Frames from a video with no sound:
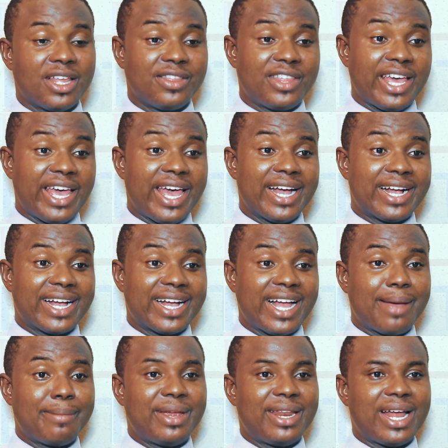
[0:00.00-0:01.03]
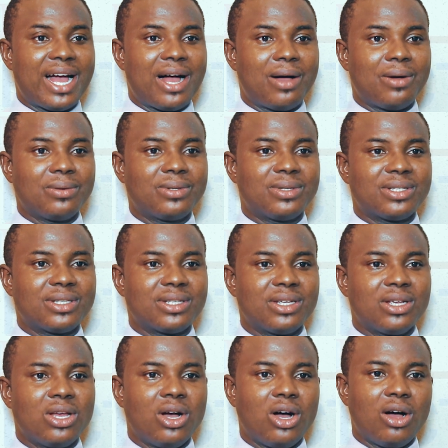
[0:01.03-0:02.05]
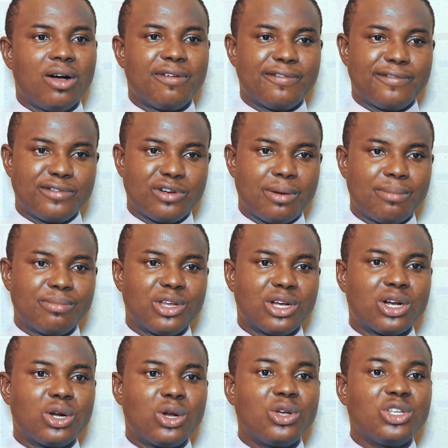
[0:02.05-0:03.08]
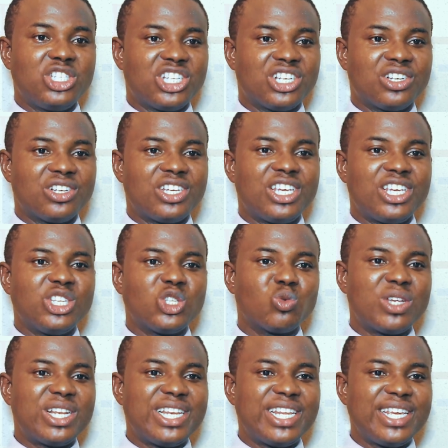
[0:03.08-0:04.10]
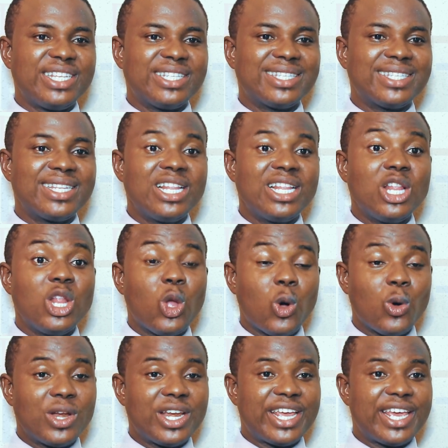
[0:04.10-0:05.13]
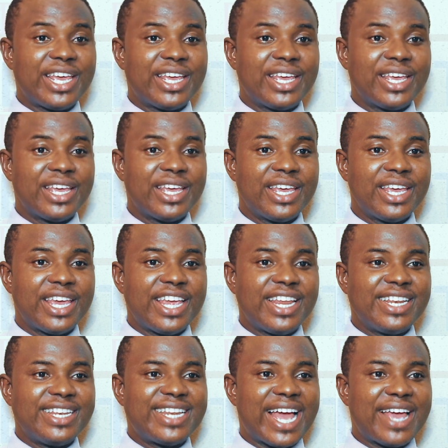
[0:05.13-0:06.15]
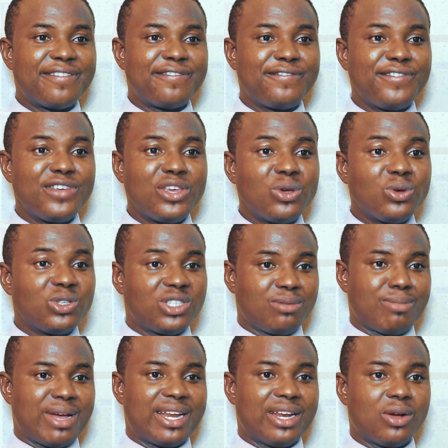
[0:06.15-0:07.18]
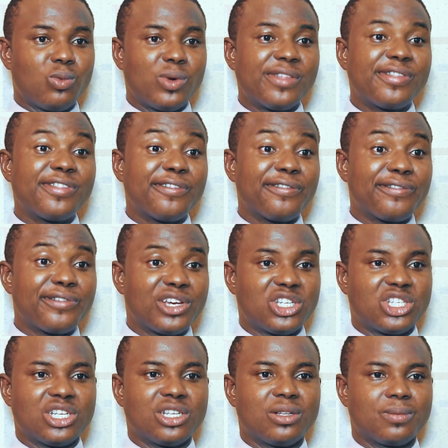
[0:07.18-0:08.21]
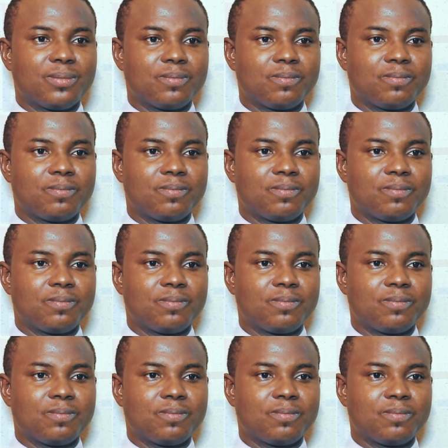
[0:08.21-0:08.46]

The air coming out from the closure is released slowly in diffused manner with friction